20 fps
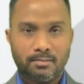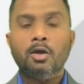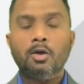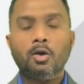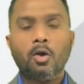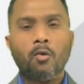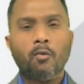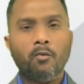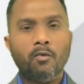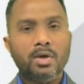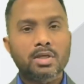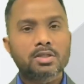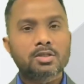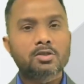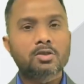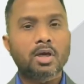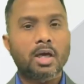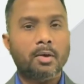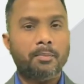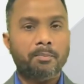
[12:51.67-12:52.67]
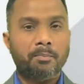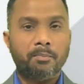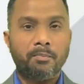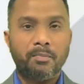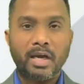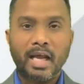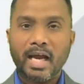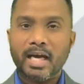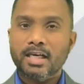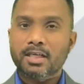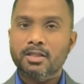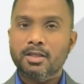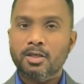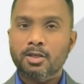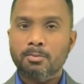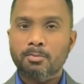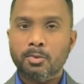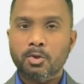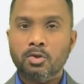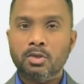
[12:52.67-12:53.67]
Now once you have planned the
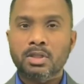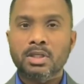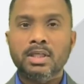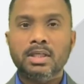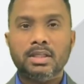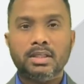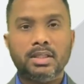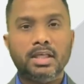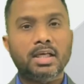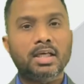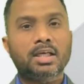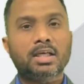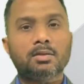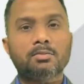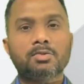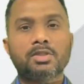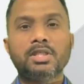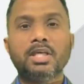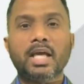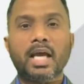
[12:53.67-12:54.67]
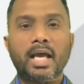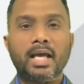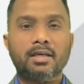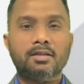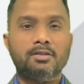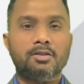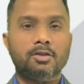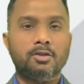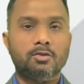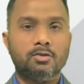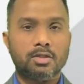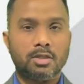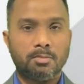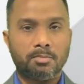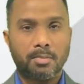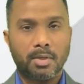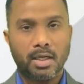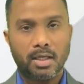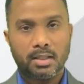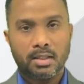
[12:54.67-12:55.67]
report, then comes the execution
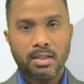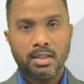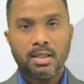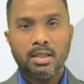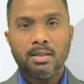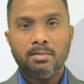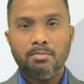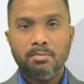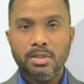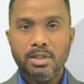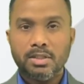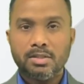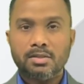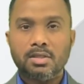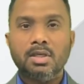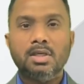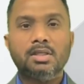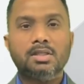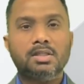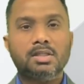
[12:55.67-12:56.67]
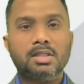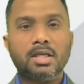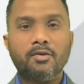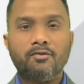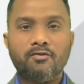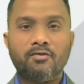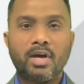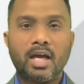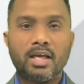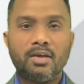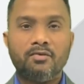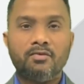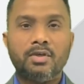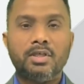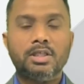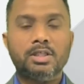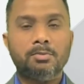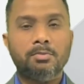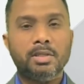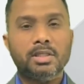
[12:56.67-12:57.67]
part. Means step 5
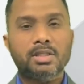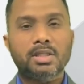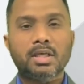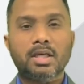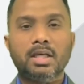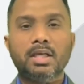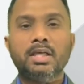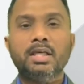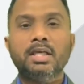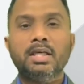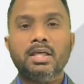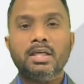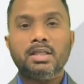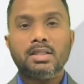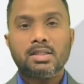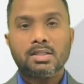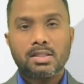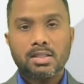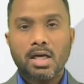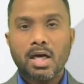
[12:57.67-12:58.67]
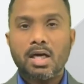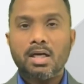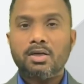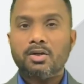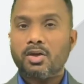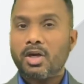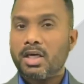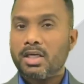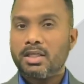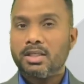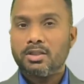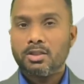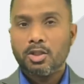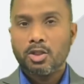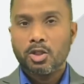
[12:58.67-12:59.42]
is basically start writing the